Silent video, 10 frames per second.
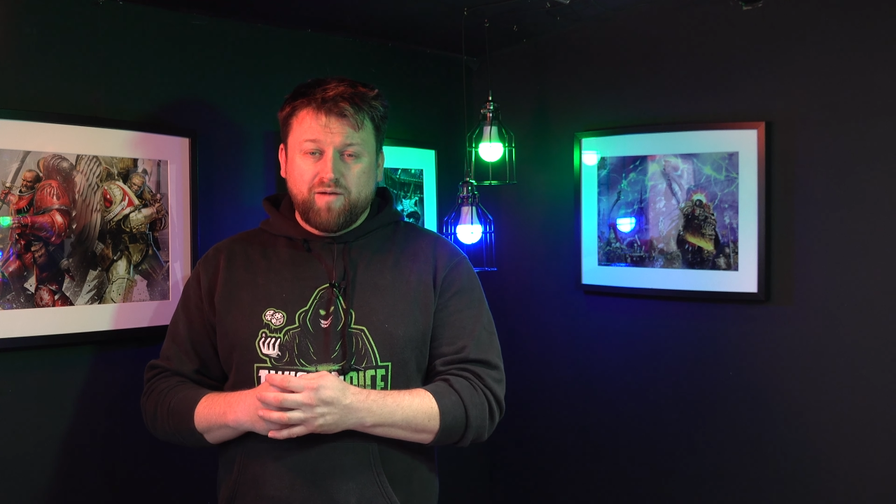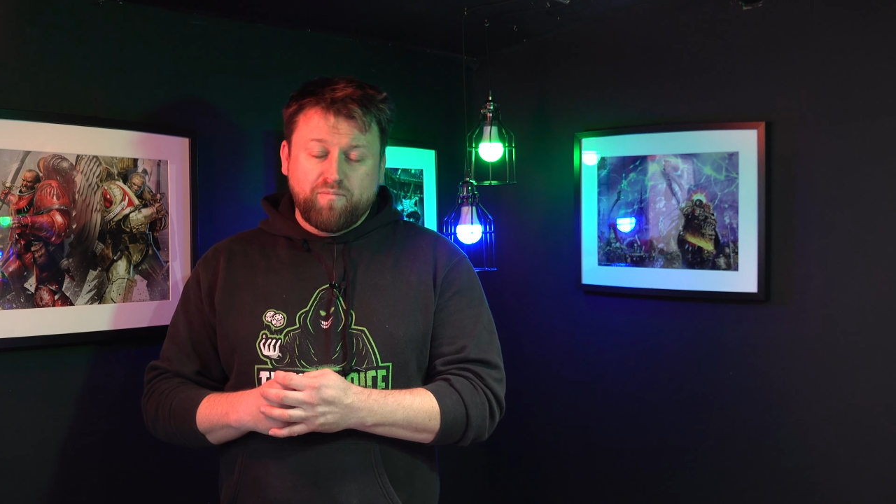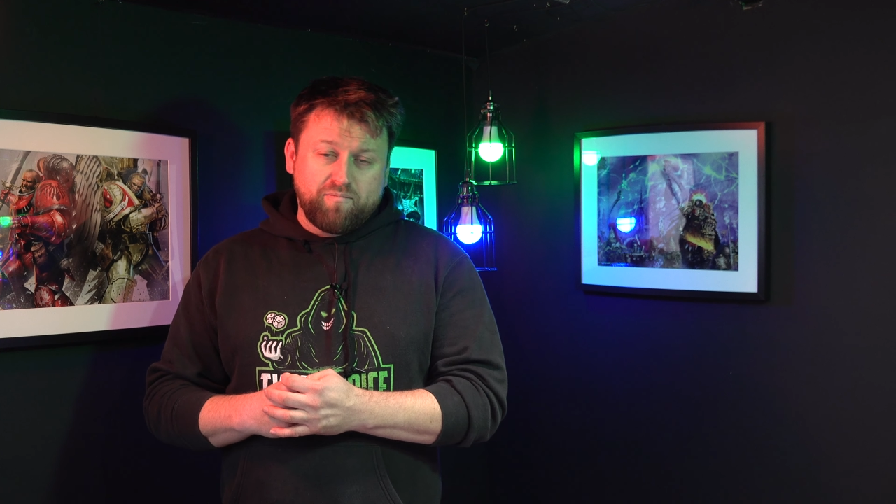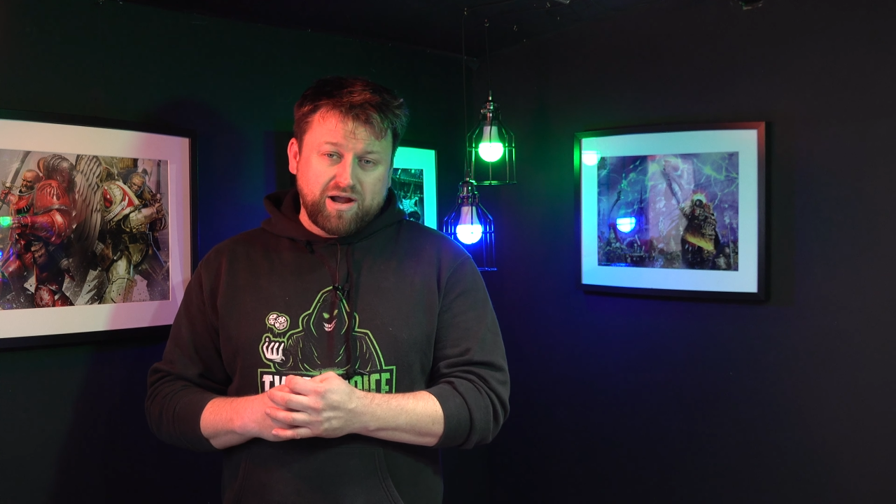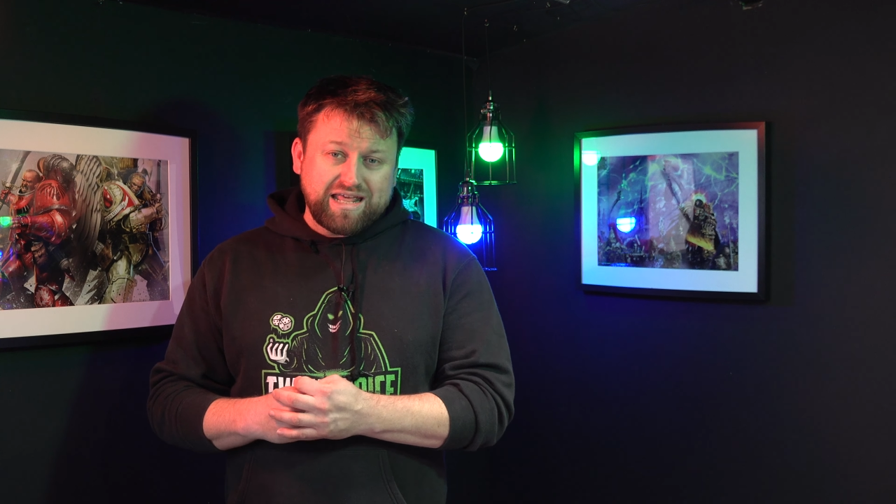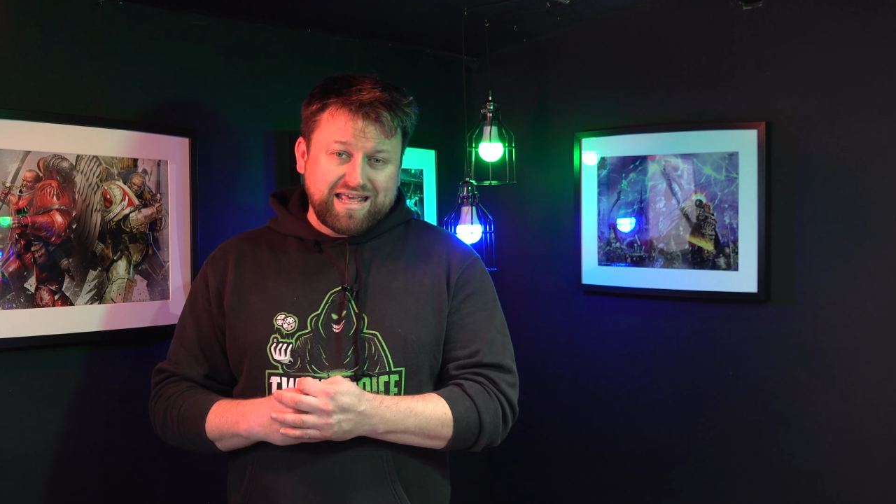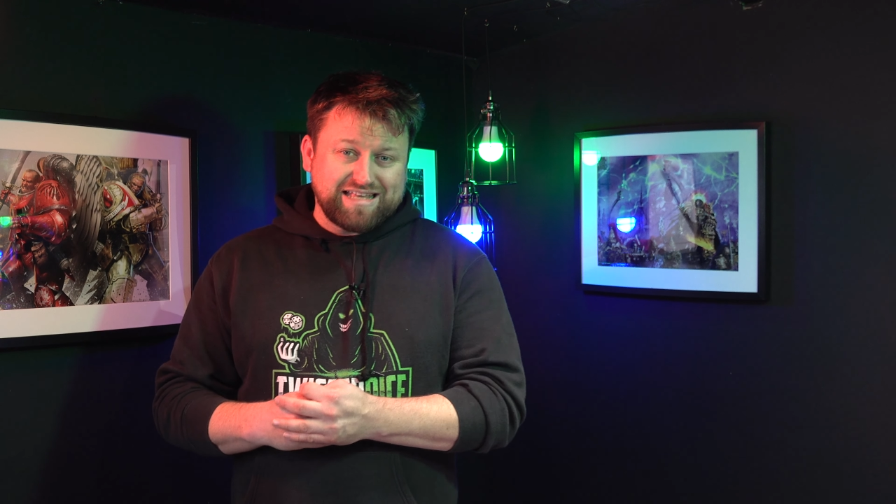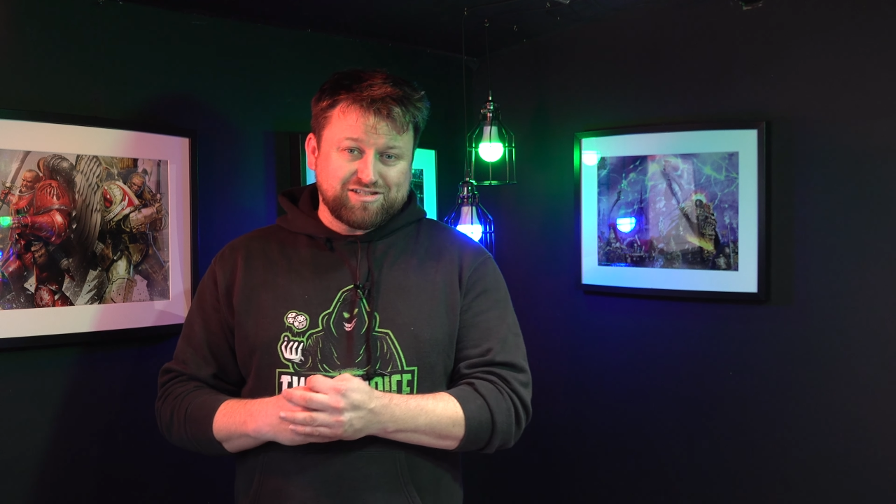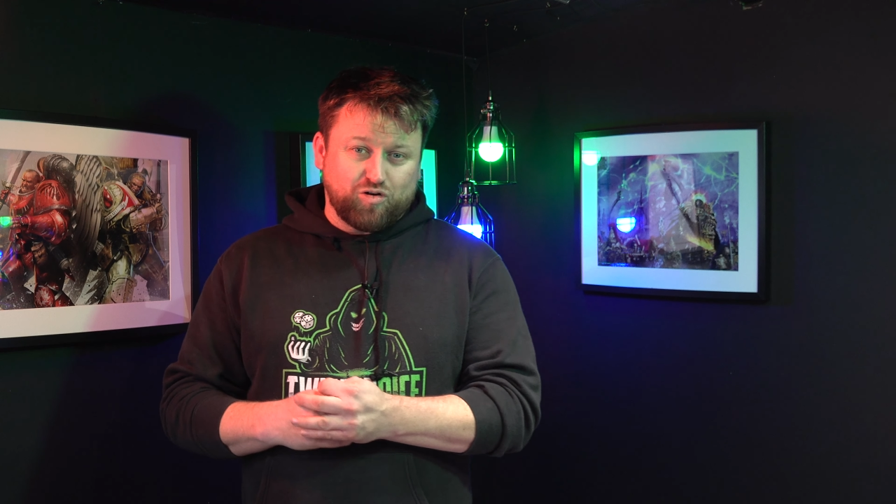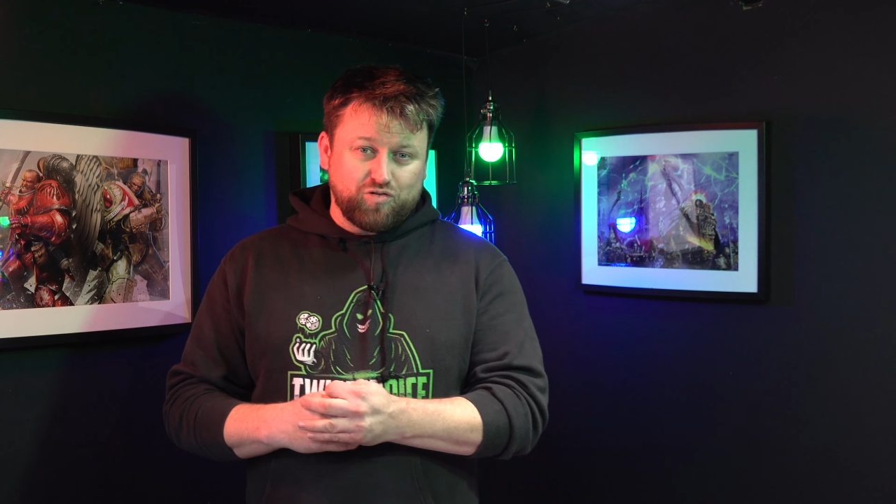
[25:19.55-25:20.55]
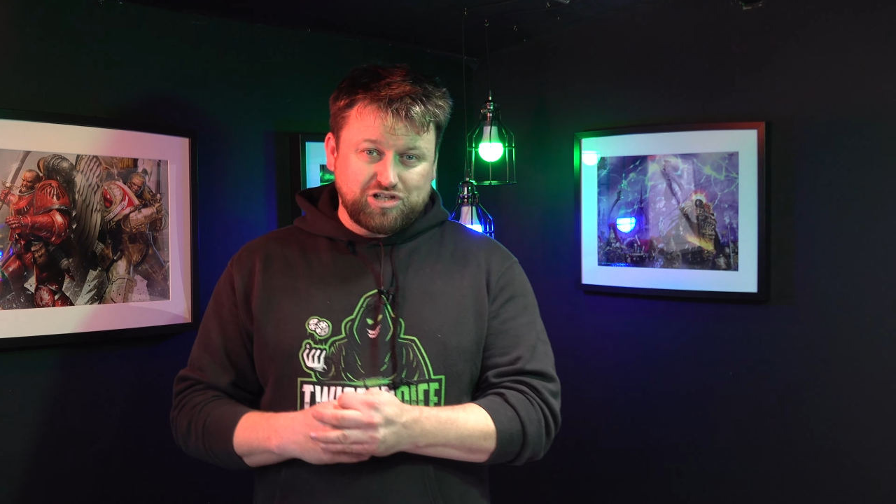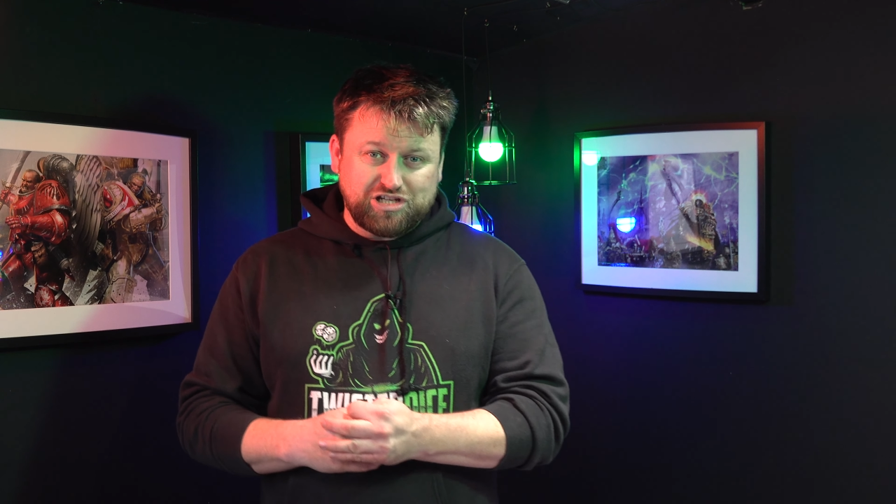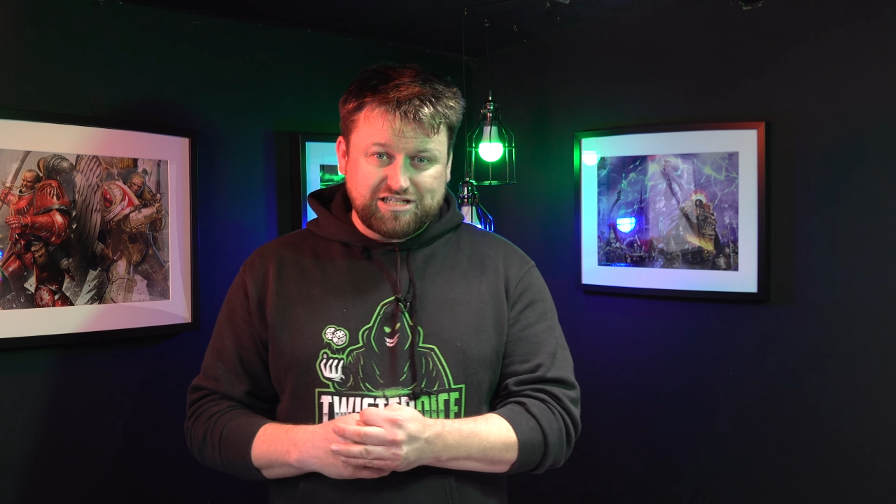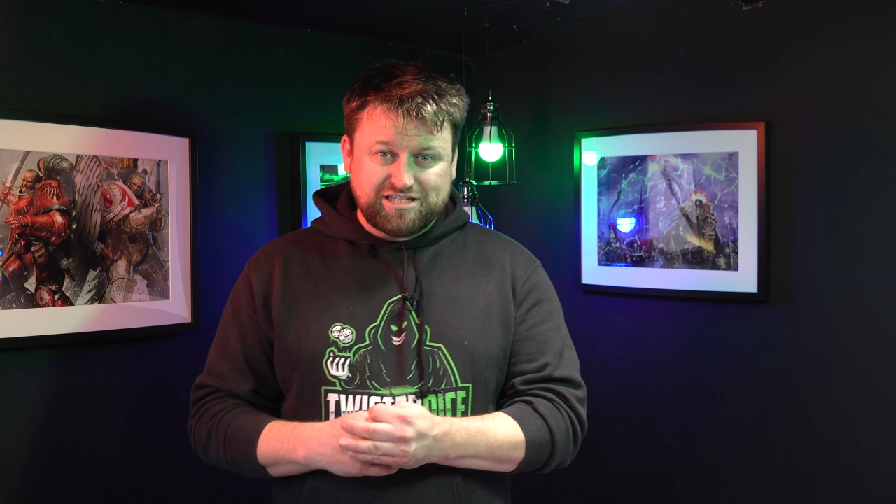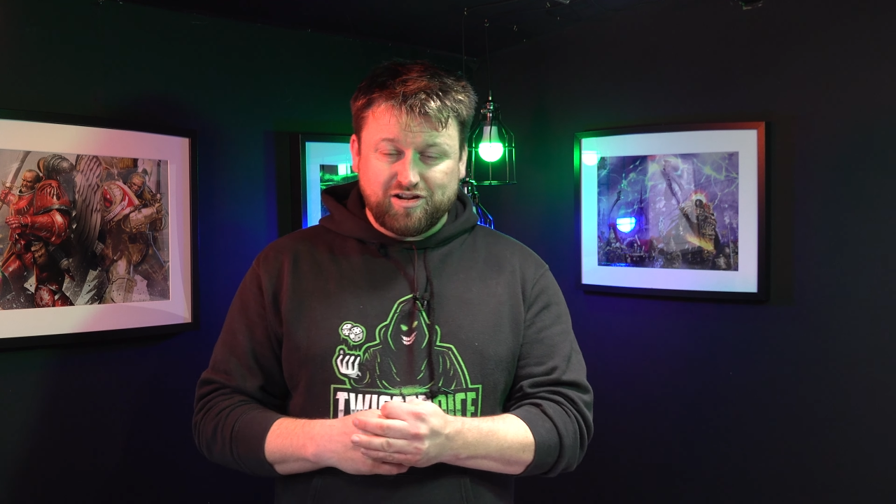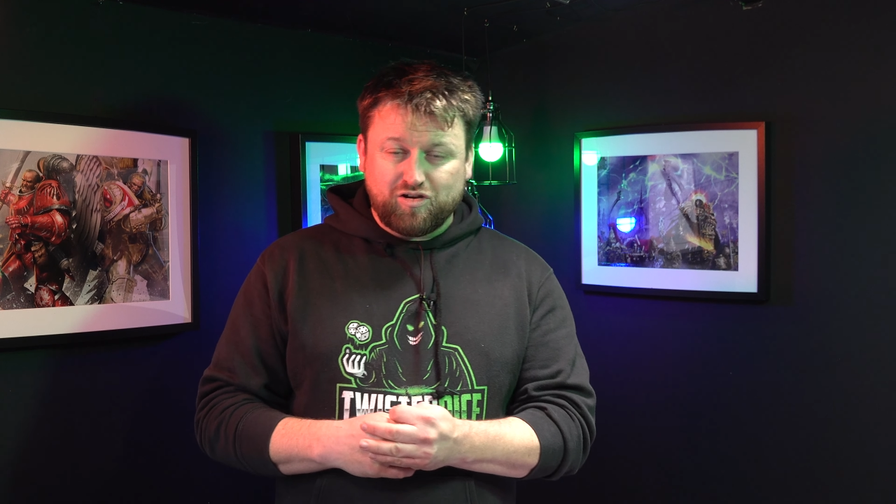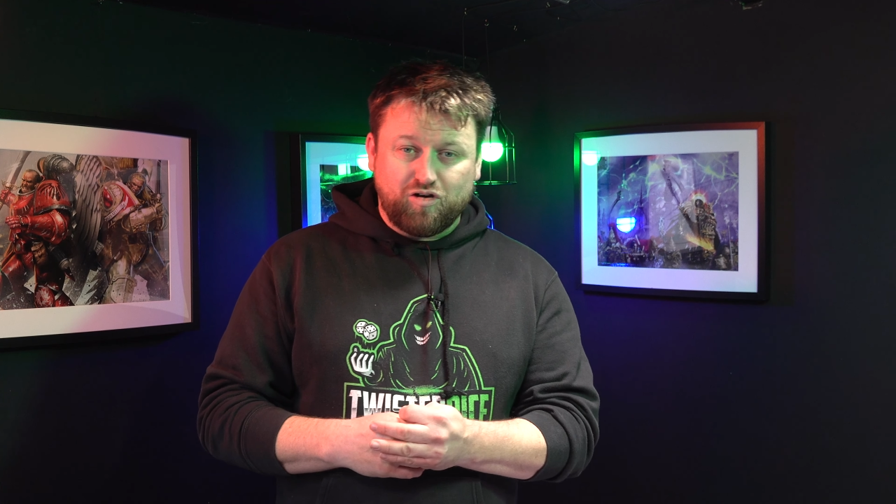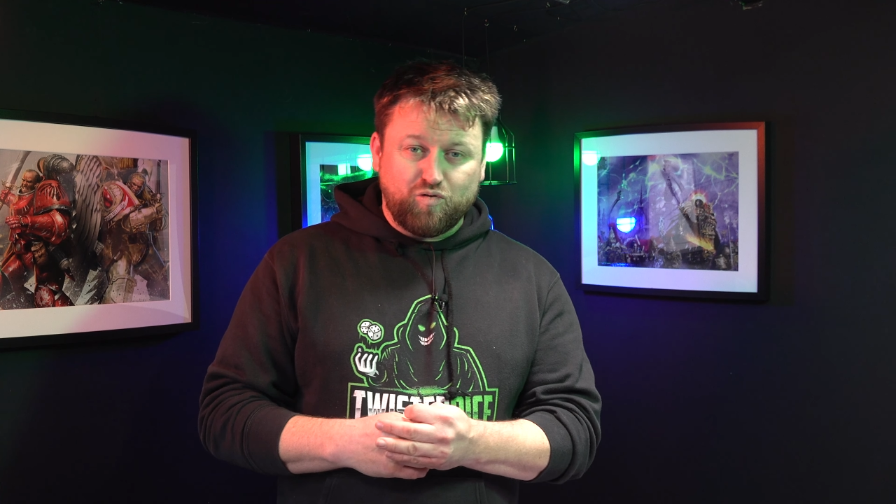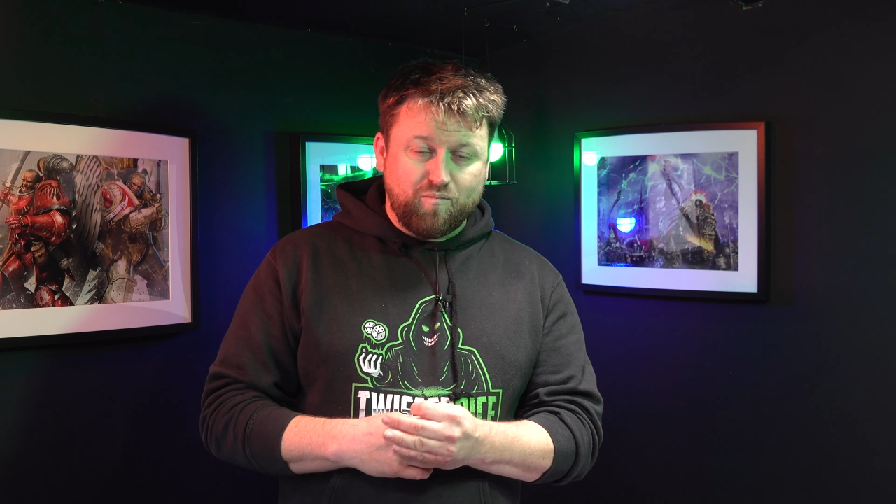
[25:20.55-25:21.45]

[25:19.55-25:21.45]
My money is on the Genestealer Cult.